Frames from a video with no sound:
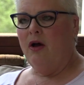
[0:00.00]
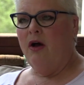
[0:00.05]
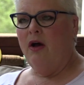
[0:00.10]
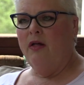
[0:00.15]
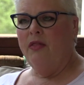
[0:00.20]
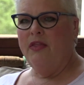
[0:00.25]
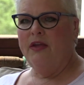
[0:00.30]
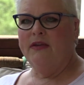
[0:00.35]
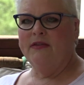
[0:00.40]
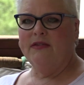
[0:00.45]

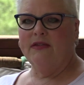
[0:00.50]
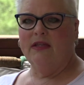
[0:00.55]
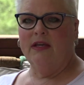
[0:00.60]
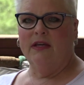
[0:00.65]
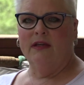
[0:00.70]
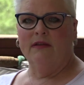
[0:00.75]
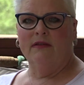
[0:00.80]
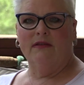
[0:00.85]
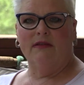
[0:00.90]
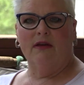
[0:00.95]
All these
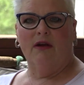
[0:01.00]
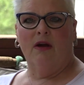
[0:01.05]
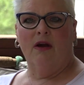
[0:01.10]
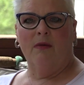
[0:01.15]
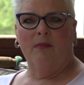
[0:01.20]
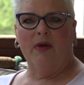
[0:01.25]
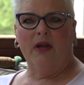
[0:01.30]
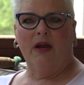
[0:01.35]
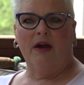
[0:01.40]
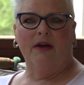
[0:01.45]
things are
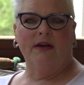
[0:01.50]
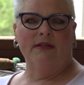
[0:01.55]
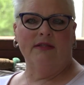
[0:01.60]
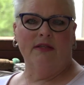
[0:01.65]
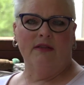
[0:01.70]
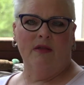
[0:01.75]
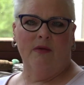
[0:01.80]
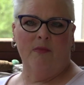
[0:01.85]
because of the